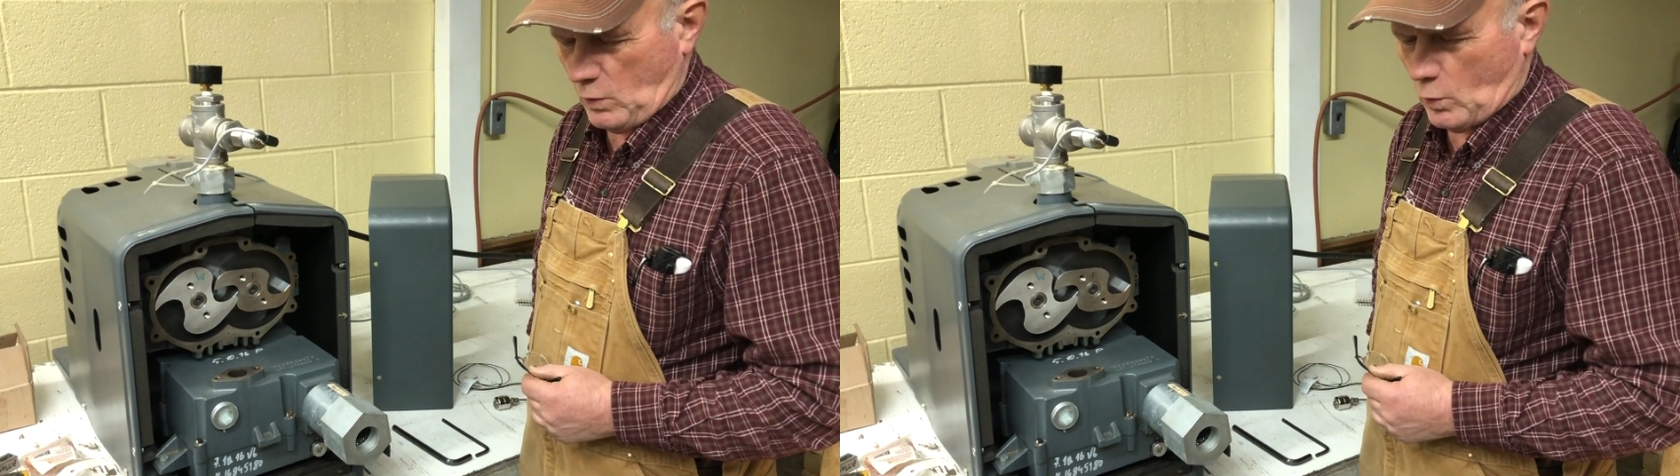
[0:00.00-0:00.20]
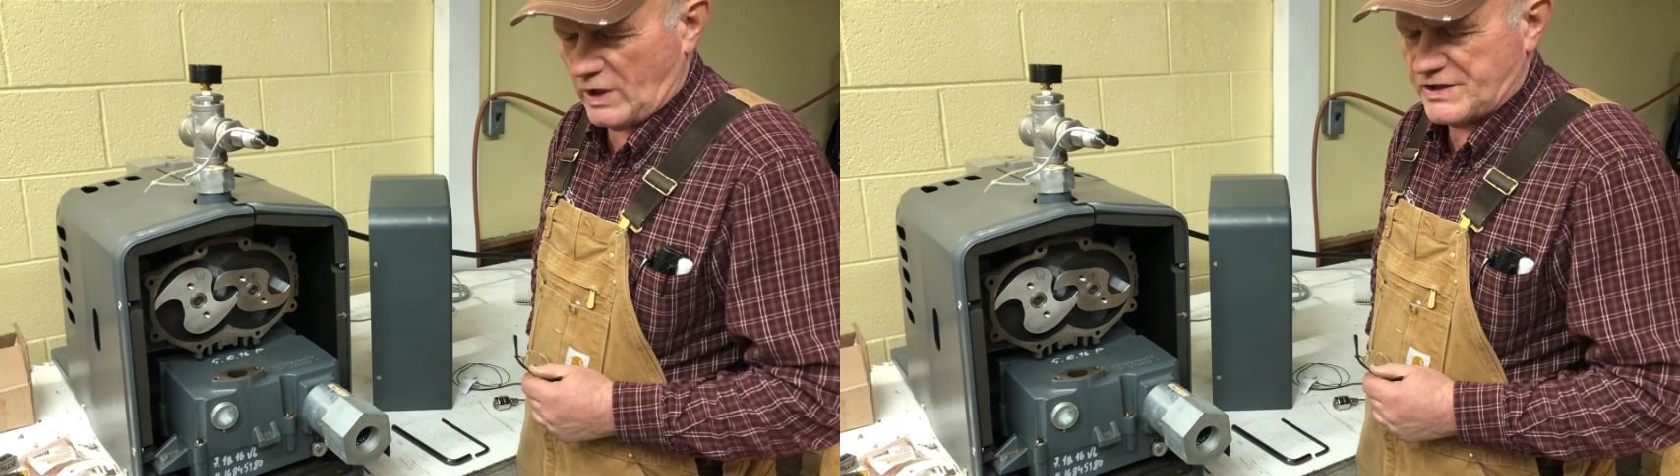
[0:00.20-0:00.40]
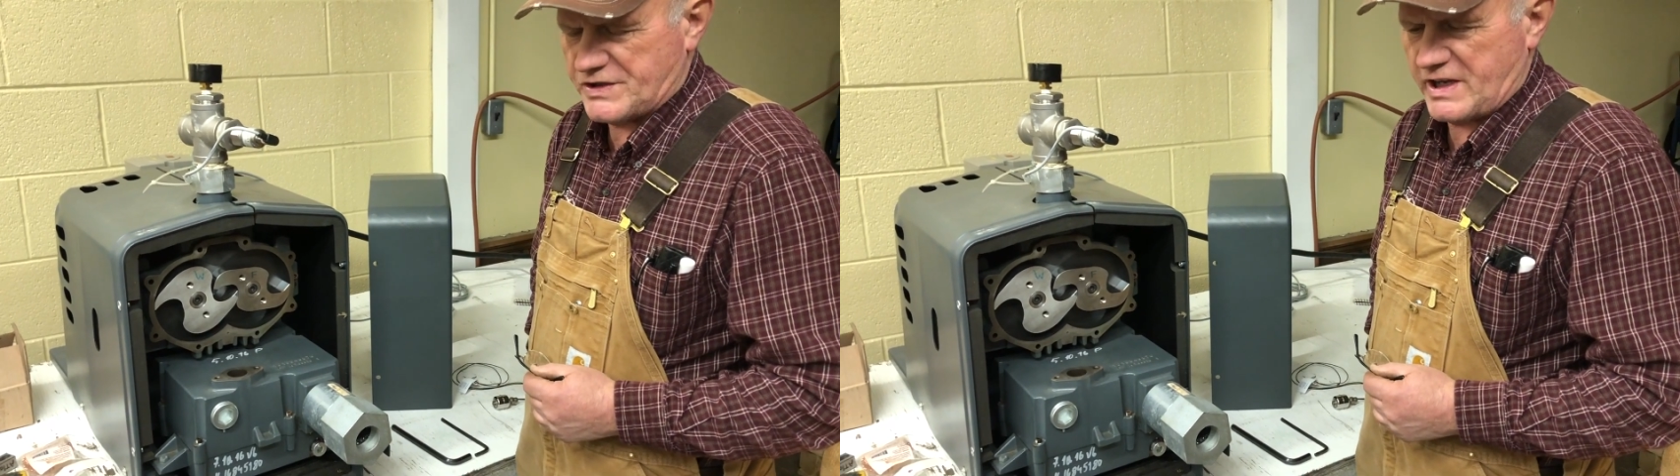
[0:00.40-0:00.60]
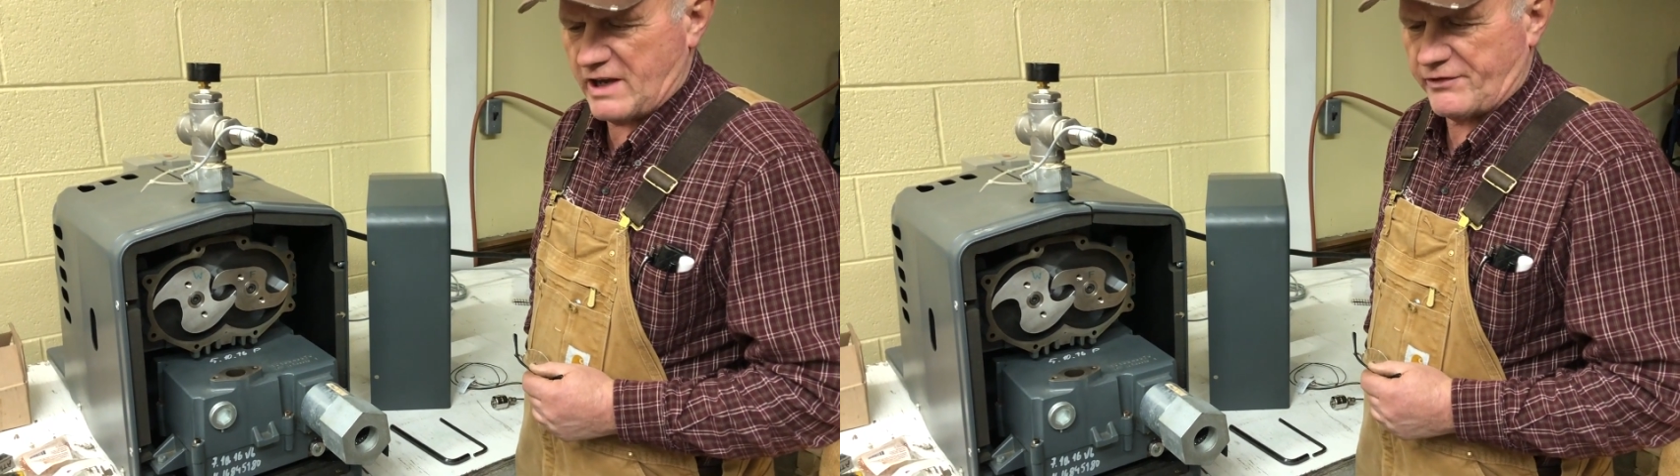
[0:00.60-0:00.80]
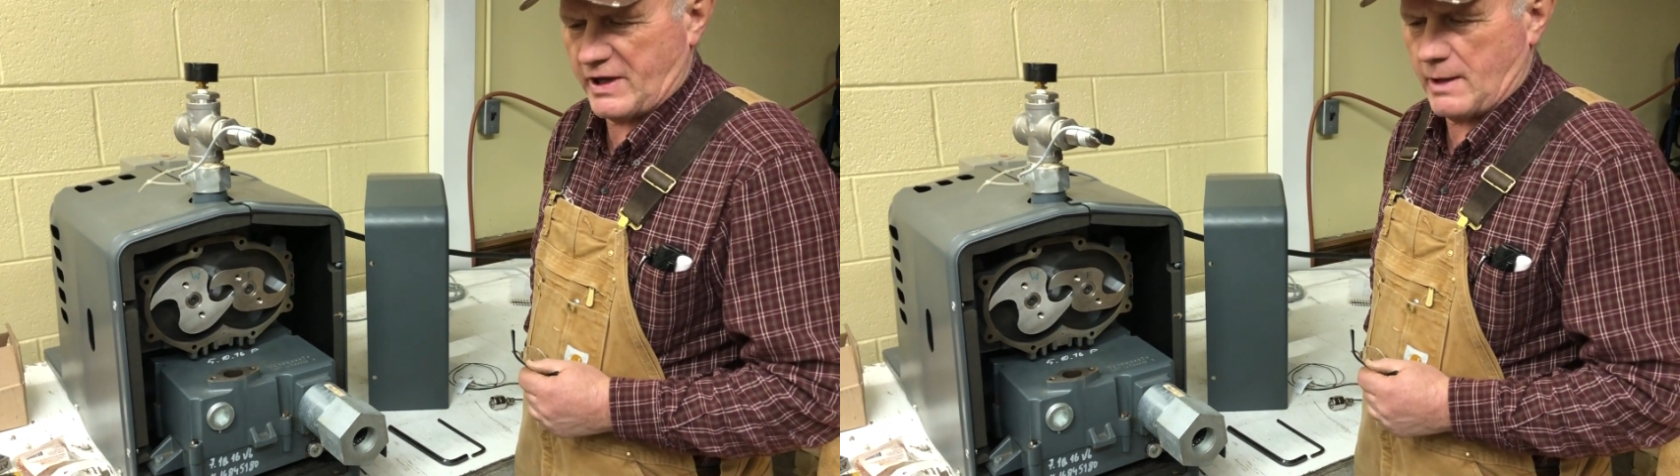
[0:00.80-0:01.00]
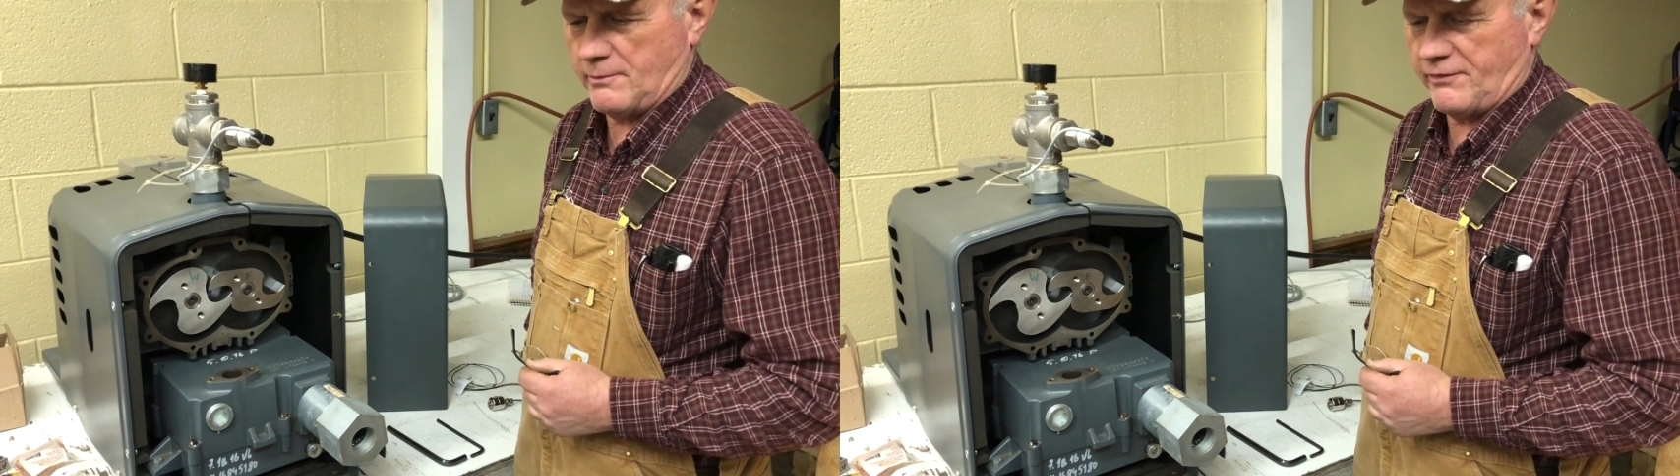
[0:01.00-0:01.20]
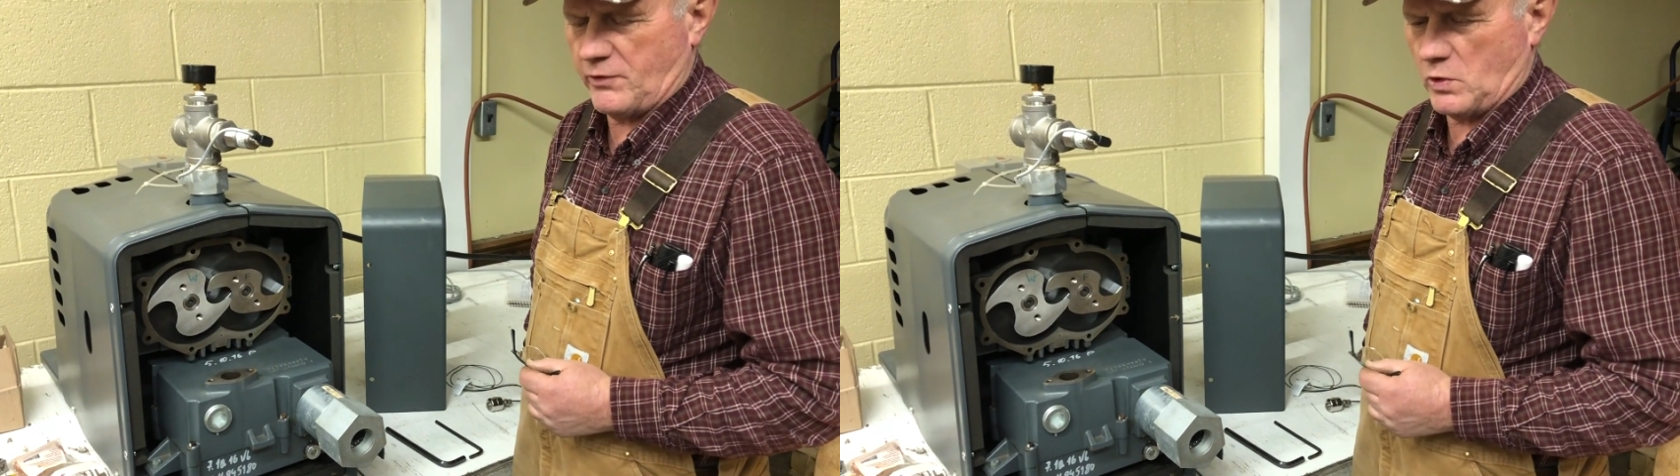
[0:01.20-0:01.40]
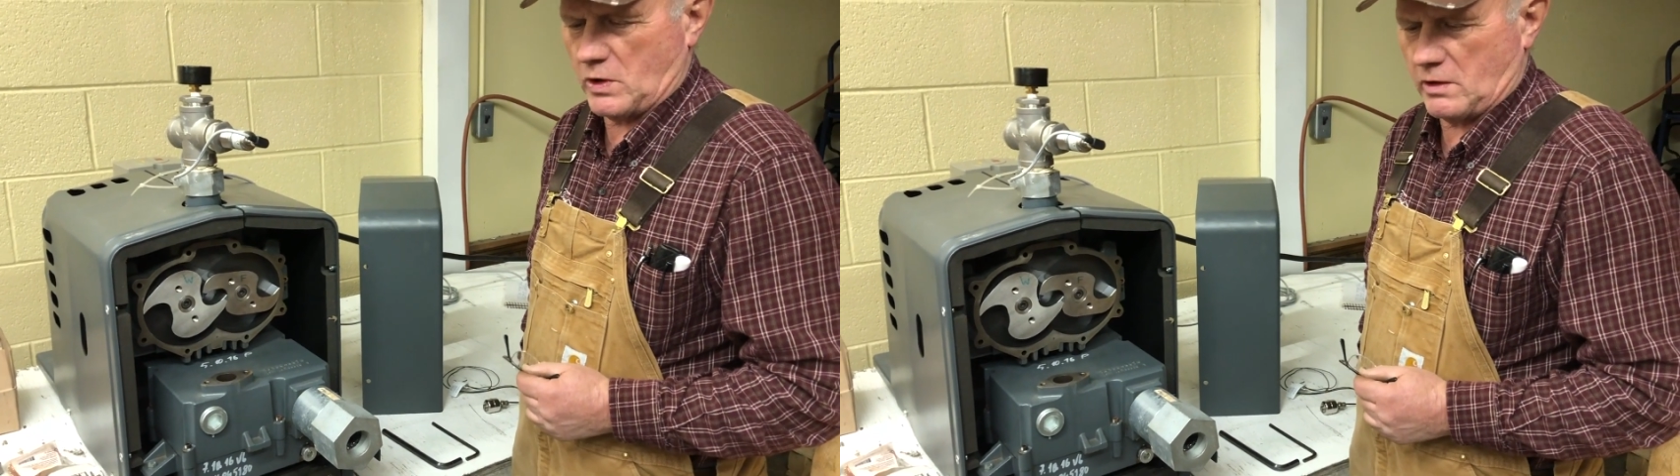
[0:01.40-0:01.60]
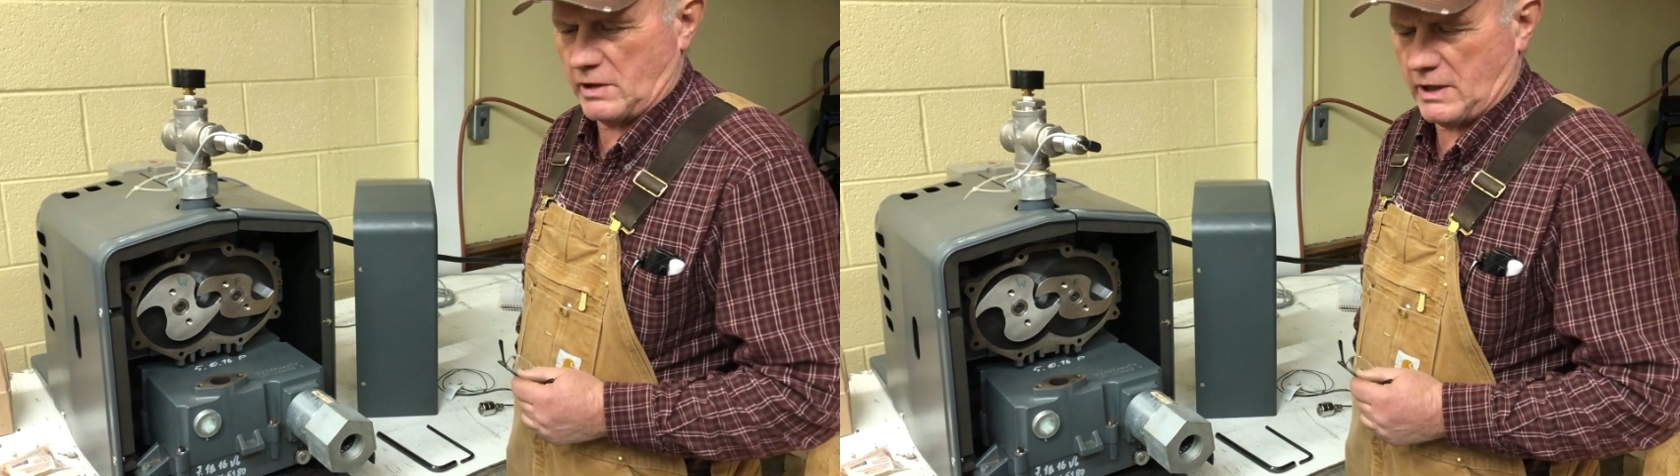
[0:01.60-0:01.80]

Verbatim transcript: one CFM for